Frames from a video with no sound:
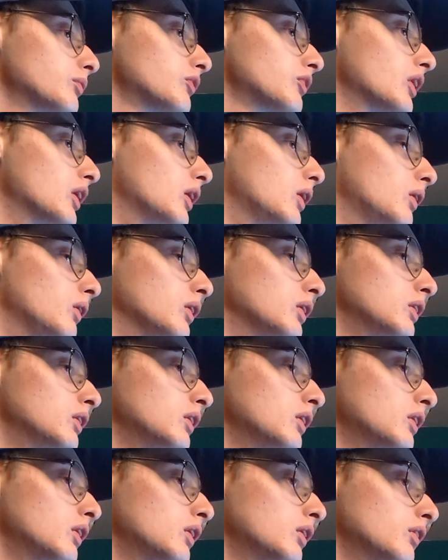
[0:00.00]
so,
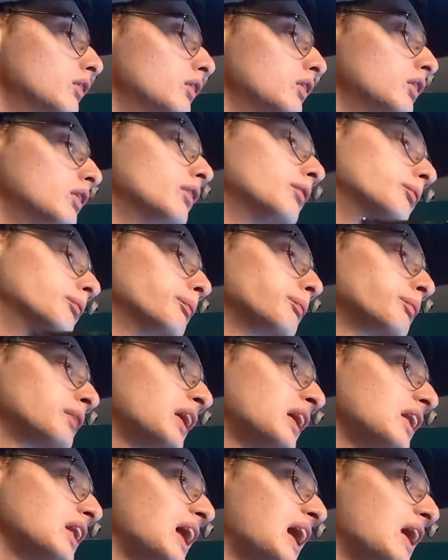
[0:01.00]

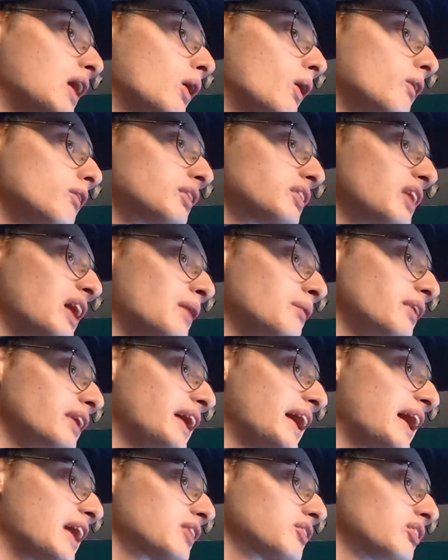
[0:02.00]
they allow overtime
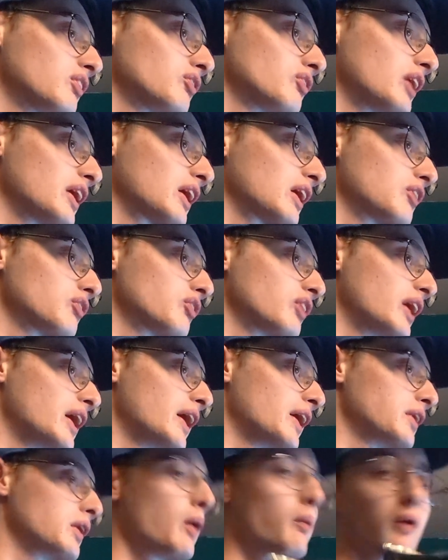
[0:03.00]
reactions, like I
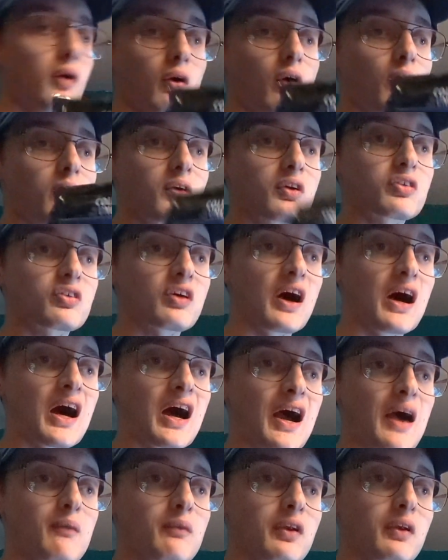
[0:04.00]
said, double
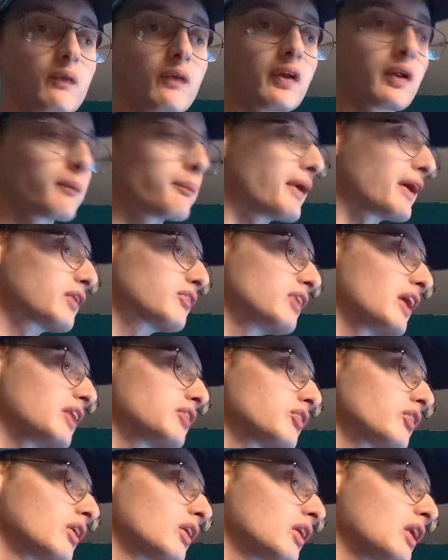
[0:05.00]
overtime when the Winnipeg
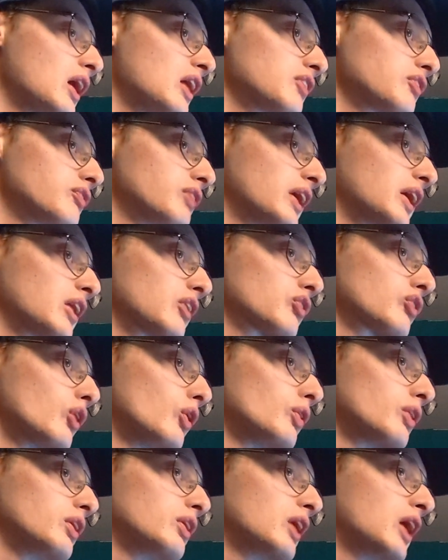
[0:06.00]
Jets and the Las Vegas
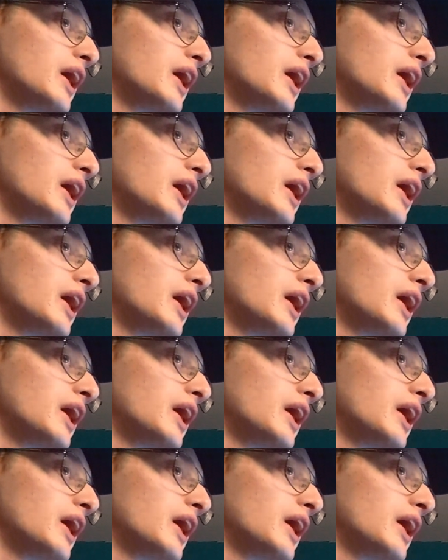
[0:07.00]
Golden